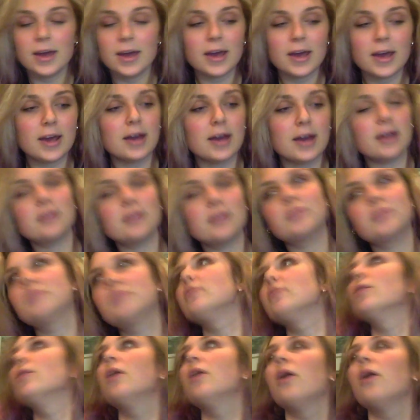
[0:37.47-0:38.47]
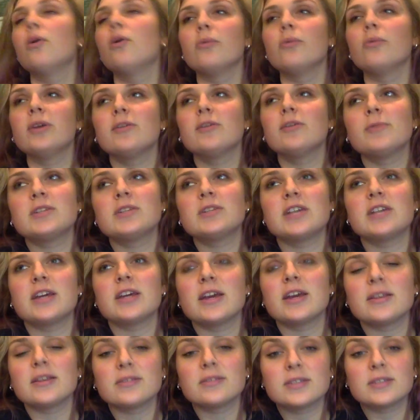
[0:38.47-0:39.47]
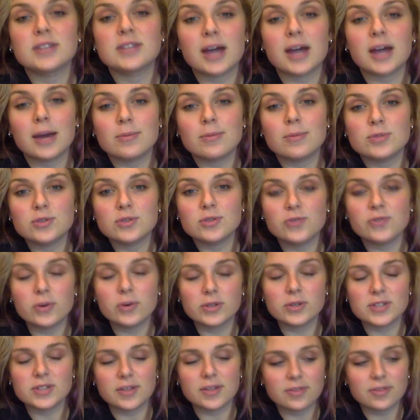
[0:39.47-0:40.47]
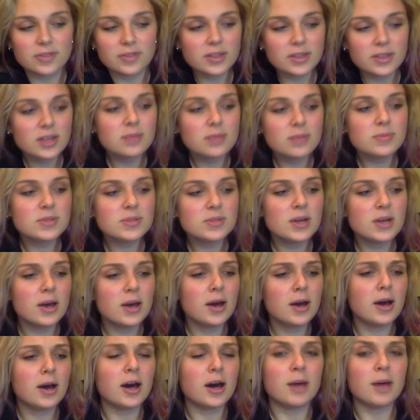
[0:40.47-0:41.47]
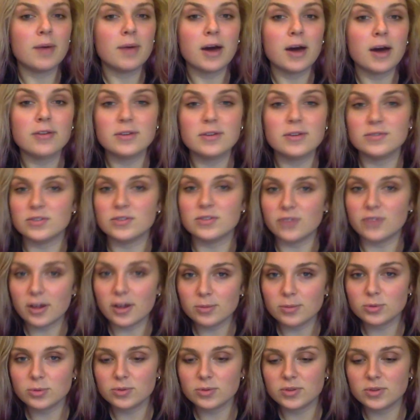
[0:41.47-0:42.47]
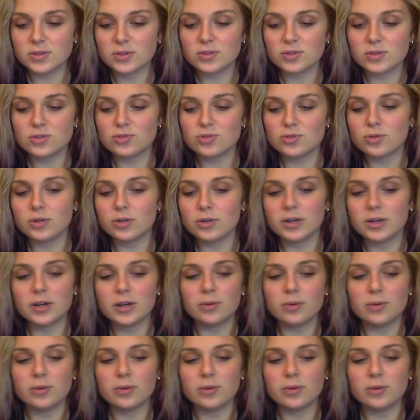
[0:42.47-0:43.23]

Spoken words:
and we have been taking the time to focus on themes, how they've developed within the story.